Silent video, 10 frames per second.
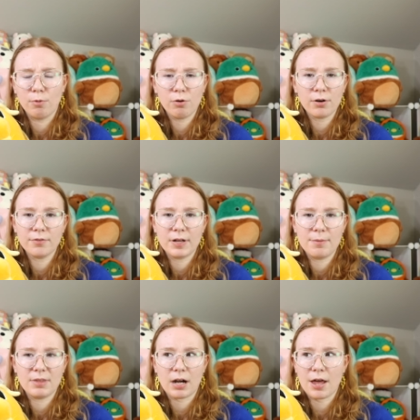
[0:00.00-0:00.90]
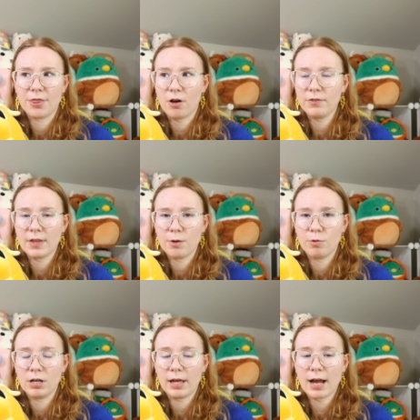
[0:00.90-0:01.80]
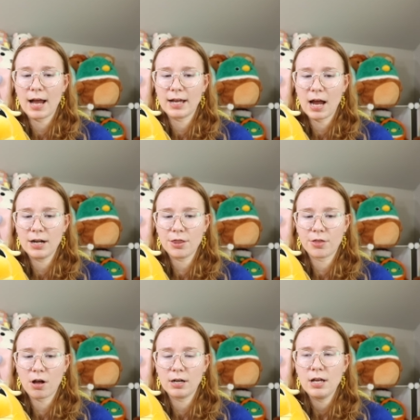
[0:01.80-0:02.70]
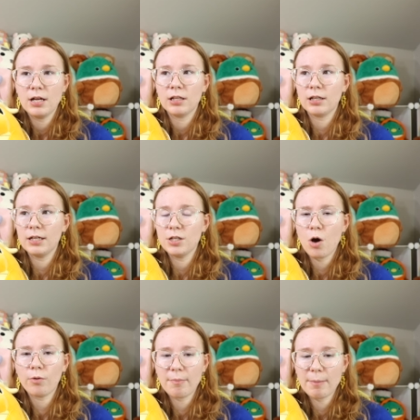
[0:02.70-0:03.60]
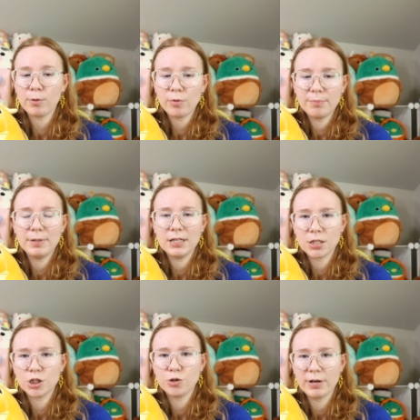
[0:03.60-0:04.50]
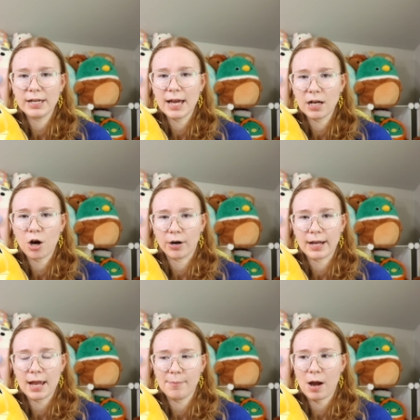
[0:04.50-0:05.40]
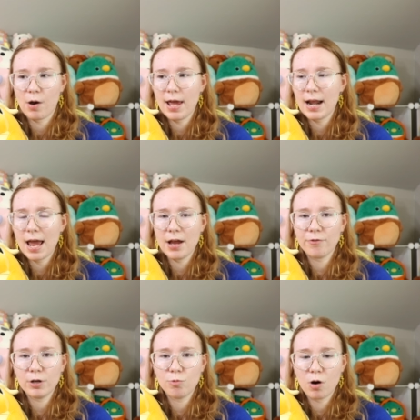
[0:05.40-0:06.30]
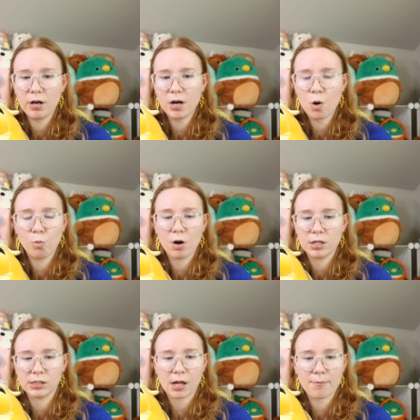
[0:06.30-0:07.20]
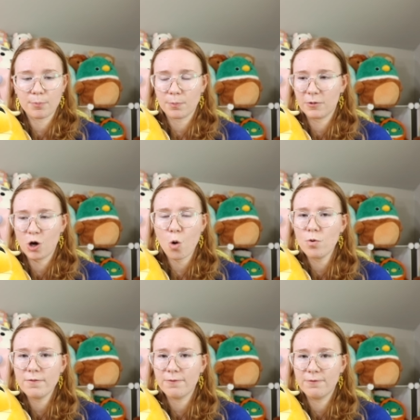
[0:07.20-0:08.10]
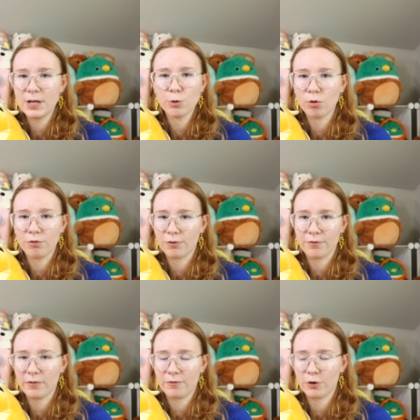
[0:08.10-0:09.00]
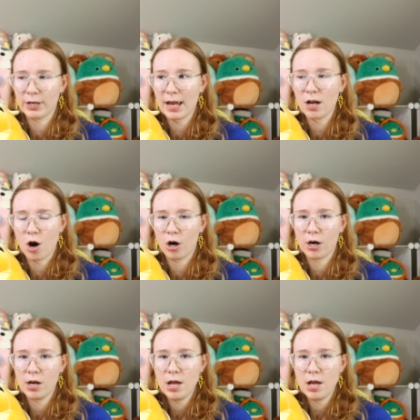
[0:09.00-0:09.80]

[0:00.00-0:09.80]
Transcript: more of him than I thought they would. Like, I kind of thought, y'all remember when Pikachu and Gengar came out and everyone was going feral for, for Gengar.